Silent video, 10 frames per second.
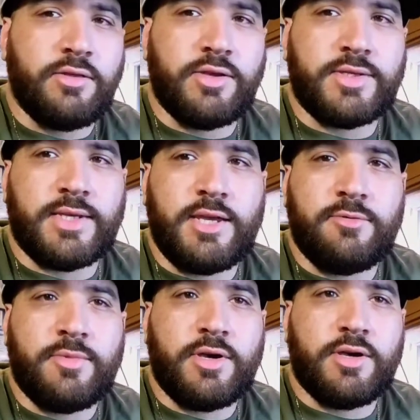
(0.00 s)

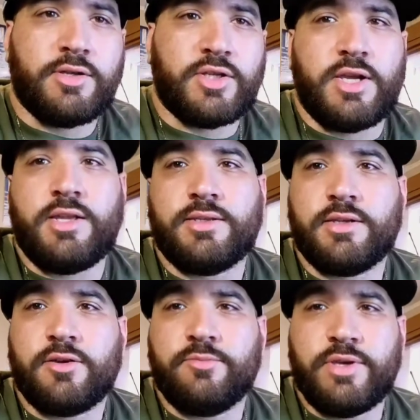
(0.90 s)
same chance to
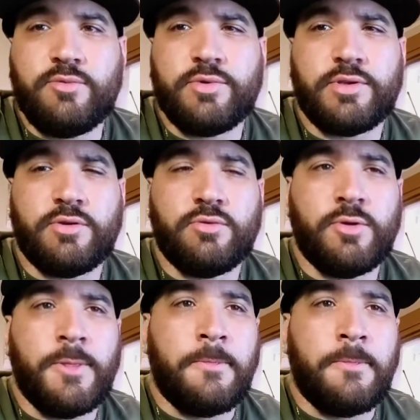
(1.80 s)
compete with you.